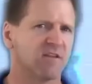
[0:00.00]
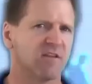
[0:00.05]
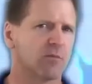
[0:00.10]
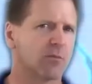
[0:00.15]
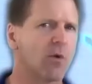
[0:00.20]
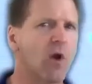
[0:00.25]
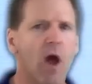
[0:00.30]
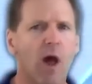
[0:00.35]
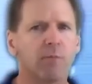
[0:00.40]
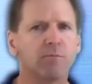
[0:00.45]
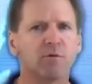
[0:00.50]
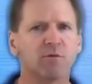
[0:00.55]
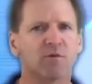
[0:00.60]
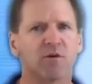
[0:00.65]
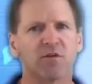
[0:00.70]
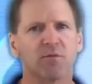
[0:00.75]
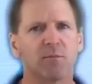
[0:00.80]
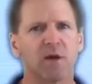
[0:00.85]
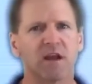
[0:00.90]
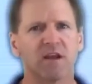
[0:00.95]
See, the problem
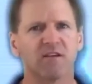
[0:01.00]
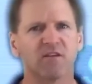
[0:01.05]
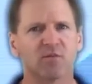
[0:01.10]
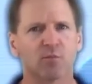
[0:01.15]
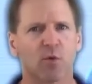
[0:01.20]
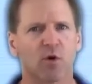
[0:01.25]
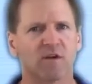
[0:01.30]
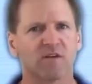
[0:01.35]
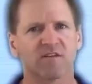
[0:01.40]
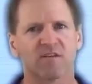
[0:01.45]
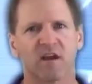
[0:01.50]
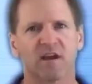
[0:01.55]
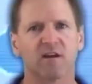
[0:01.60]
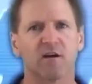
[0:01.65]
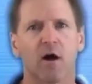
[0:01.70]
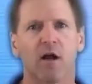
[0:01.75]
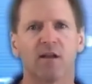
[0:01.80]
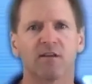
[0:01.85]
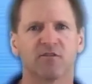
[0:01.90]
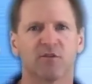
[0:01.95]
with many sports
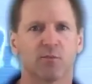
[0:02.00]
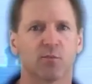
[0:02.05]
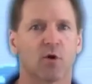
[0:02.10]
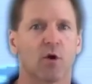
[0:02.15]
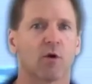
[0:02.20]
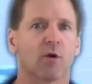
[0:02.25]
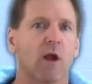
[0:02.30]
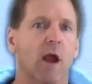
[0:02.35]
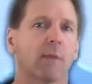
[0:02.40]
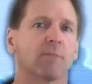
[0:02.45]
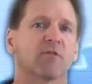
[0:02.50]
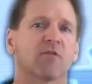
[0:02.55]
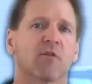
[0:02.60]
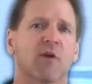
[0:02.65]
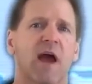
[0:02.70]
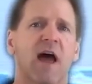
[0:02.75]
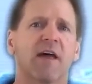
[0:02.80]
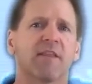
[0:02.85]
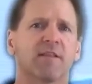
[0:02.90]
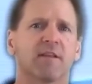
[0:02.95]
psychology programs
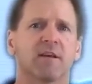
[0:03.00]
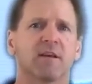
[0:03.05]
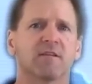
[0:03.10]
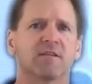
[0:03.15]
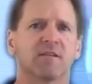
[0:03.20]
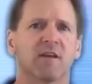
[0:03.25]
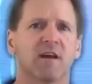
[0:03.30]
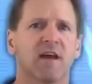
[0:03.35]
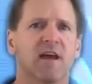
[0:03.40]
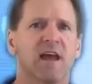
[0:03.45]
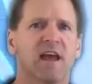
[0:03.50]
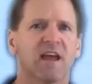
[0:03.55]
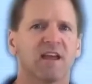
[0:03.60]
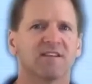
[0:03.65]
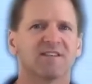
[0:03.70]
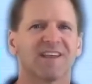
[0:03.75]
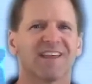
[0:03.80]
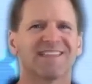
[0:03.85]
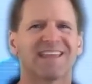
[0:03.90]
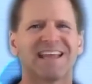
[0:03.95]
for athletes
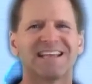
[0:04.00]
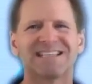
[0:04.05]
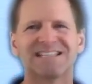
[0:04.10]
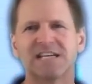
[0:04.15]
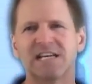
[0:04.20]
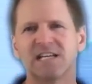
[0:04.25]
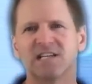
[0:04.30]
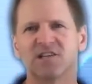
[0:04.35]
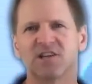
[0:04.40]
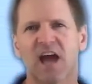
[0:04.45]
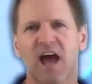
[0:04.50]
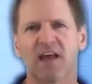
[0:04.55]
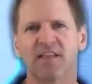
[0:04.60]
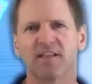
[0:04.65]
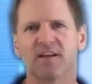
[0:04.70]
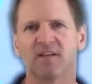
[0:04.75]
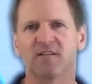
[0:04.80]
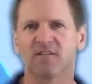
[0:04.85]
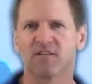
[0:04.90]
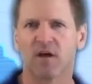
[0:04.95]
is that they teach
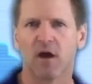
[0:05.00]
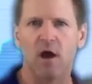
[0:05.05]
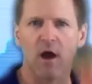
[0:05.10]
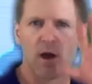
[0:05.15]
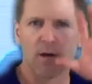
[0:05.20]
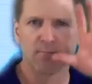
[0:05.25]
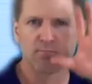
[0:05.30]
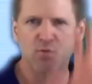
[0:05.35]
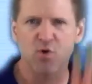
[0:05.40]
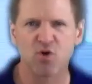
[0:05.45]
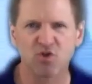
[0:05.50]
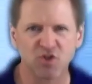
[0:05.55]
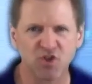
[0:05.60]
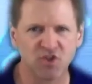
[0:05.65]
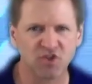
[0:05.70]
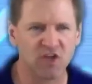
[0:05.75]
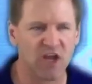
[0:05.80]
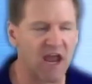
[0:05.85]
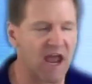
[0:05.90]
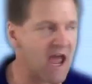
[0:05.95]
athletes to
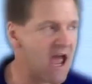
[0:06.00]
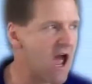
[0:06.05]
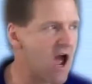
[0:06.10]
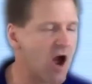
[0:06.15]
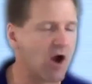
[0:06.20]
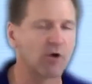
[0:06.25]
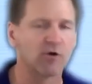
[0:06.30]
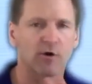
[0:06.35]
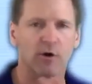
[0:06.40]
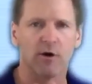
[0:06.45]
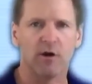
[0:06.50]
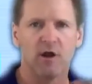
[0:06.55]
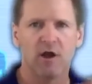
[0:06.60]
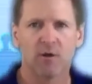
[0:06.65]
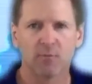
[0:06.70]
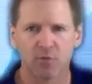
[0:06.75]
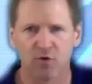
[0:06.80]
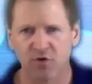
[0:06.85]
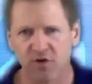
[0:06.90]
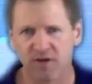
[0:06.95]
push down or
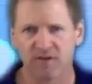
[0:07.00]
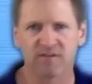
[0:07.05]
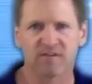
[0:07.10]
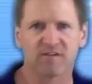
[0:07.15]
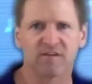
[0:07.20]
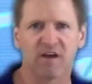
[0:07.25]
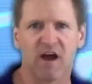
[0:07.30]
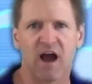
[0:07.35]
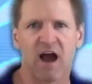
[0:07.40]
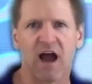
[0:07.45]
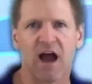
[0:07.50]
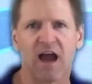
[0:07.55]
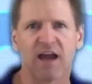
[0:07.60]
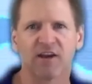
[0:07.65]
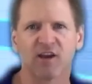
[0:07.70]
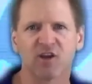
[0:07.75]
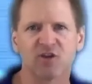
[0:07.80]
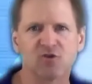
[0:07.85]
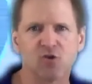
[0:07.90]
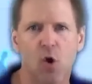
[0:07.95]
put
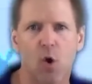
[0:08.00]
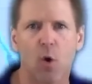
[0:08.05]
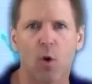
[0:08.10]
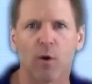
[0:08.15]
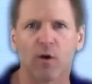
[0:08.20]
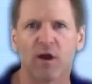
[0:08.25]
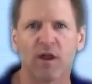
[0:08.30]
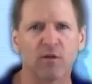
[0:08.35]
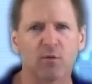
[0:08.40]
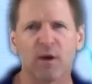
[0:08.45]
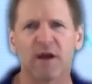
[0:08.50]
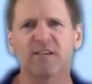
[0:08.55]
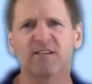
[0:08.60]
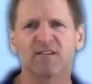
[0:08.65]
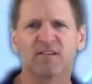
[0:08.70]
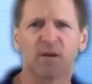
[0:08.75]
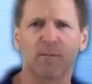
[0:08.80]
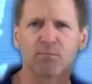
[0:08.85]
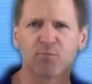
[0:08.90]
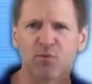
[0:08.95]
aside, ignore, or
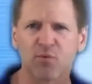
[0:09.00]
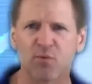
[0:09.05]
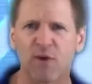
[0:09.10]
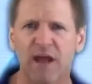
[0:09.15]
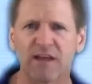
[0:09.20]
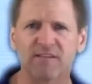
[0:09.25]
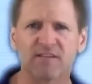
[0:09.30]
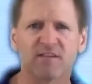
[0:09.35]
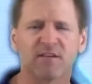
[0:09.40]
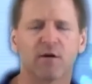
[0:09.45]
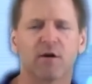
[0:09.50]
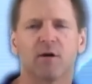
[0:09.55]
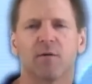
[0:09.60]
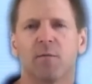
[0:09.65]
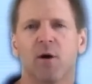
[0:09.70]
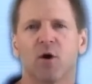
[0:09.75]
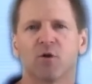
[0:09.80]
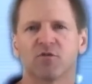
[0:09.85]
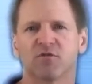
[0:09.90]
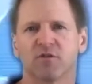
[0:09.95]
otherwise suppress their
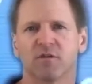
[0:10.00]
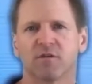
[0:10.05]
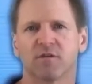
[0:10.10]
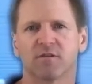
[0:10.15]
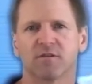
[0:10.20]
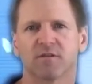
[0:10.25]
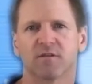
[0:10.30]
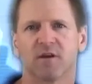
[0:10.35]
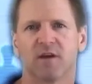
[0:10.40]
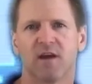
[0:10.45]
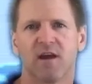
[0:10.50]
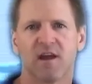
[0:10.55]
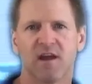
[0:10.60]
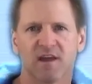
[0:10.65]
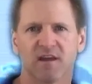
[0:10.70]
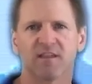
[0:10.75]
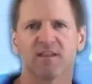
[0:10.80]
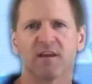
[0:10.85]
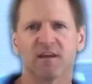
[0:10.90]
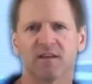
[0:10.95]
emotions,
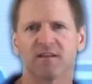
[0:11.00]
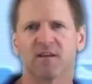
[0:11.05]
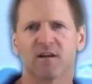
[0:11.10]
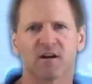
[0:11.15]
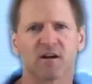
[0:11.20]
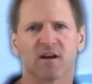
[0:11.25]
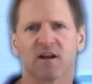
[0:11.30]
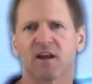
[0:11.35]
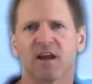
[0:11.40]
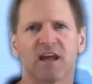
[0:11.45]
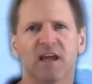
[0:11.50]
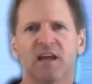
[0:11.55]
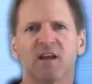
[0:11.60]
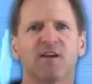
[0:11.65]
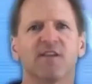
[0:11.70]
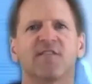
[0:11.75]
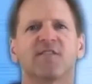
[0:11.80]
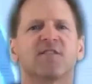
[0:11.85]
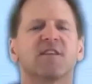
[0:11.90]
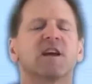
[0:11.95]
thinking they're going to
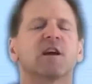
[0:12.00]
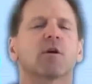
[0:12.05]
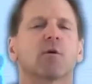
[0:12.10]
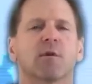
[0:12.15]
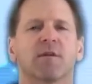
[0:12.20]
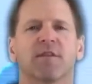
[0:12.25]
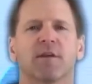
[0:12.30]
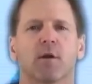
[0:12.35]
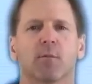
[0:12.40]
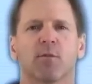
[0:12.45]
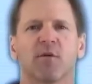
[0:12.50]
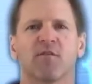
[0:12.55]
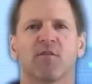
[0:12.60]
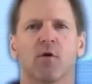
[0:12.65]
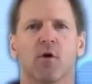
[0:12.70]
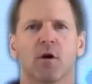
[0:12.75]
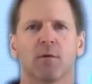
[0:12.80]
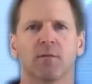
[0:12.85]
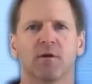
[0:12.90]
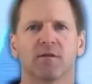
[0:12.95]
interfere with their
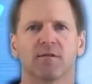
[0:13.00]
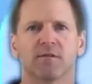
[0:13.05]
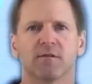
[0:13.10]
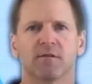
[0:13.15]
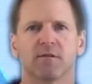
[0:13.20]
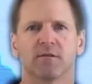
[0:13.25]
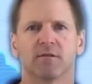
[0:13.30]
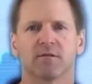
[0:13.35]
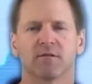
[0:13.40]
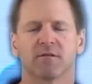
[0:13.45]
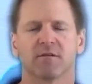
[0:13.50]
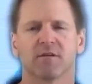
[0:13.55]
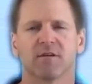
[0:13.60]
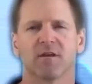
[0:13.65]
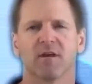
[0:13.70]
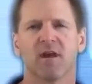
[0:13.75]
performances.